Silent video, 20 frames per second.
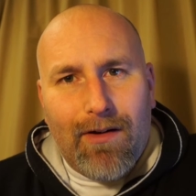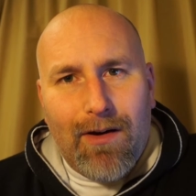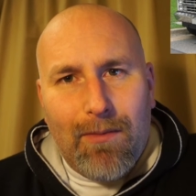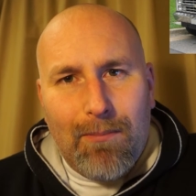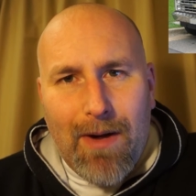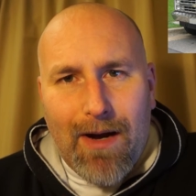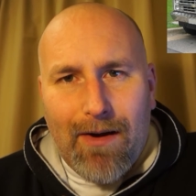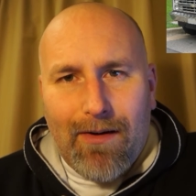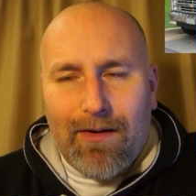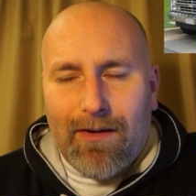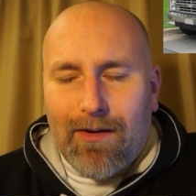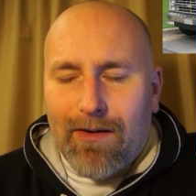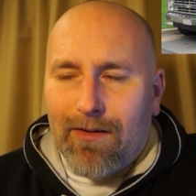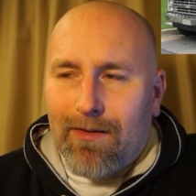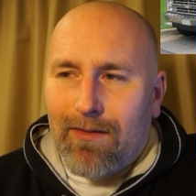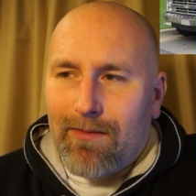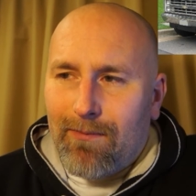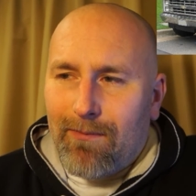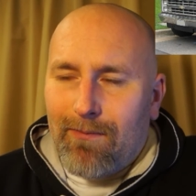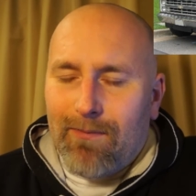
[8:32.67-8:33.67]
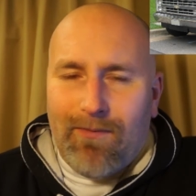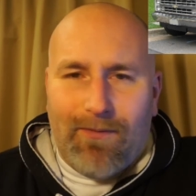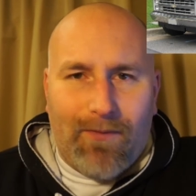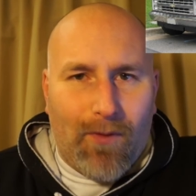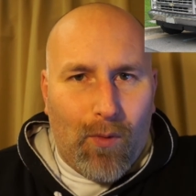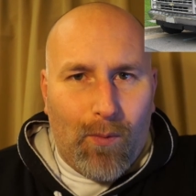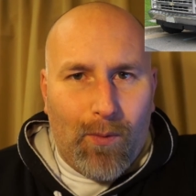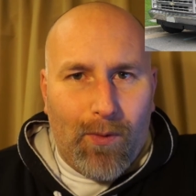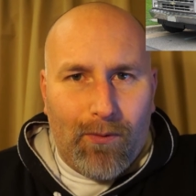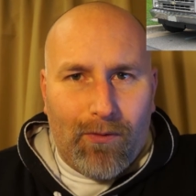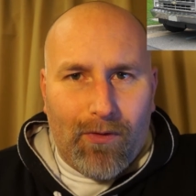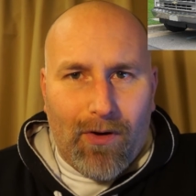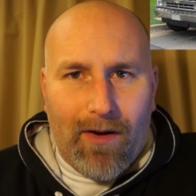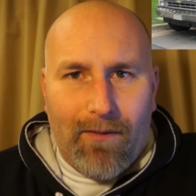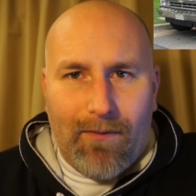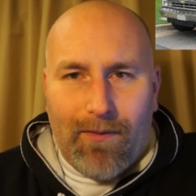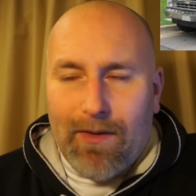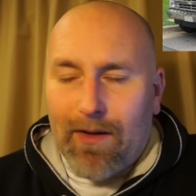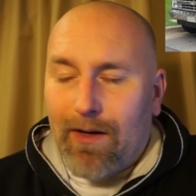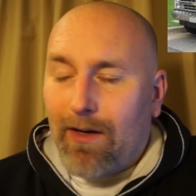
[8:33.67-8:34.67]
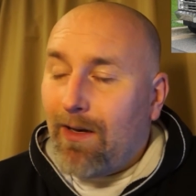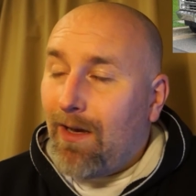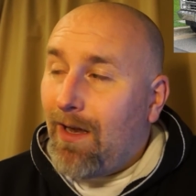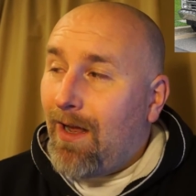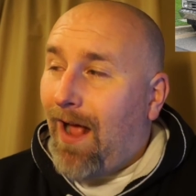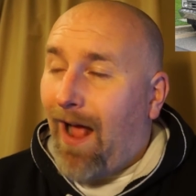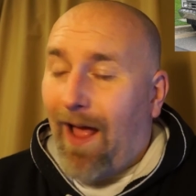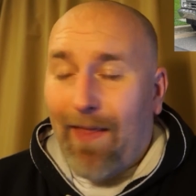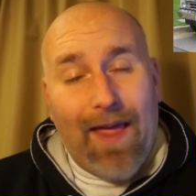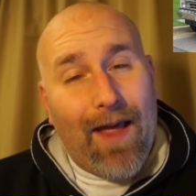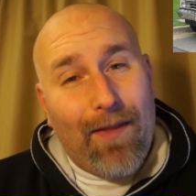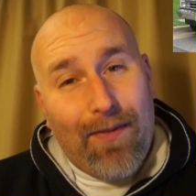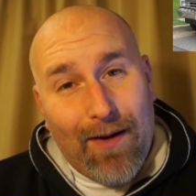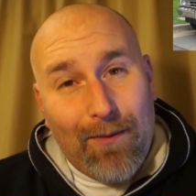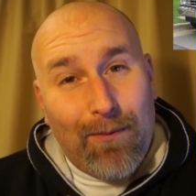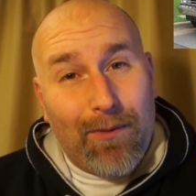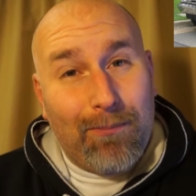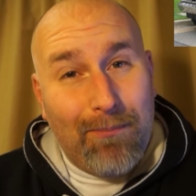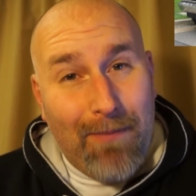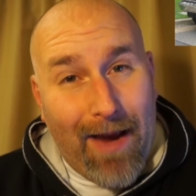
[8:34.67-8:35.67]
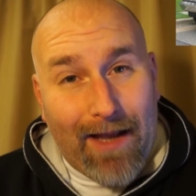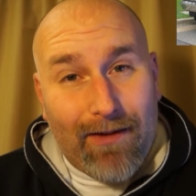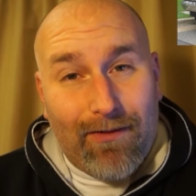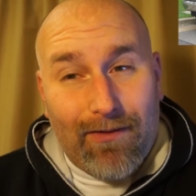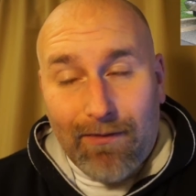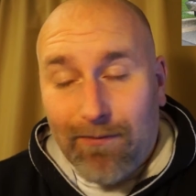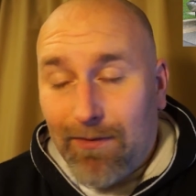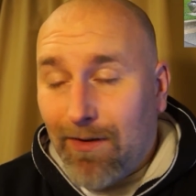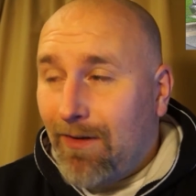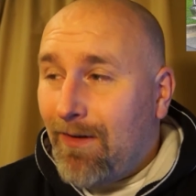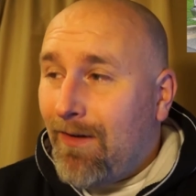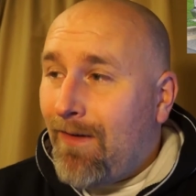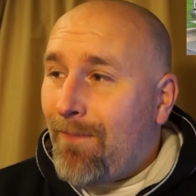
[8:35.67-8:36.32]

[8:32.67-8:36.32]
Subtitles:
an American four-wheel drive thing, and that thing was massive.